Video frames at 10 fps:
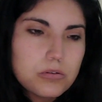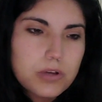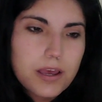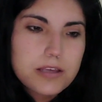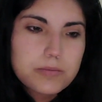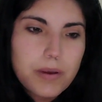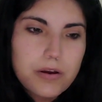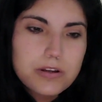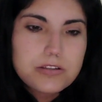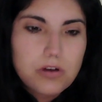As a
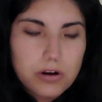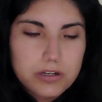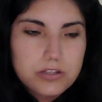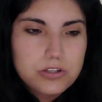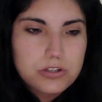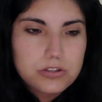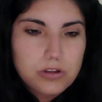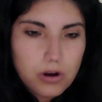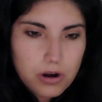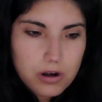parent, it's hard. It's just
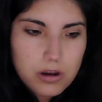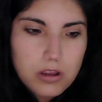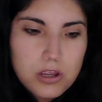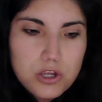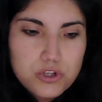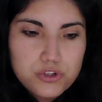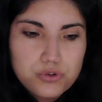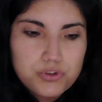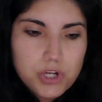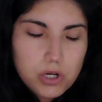hard to
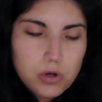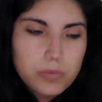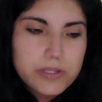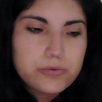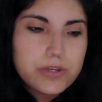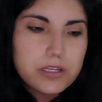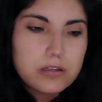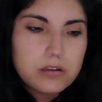juggle between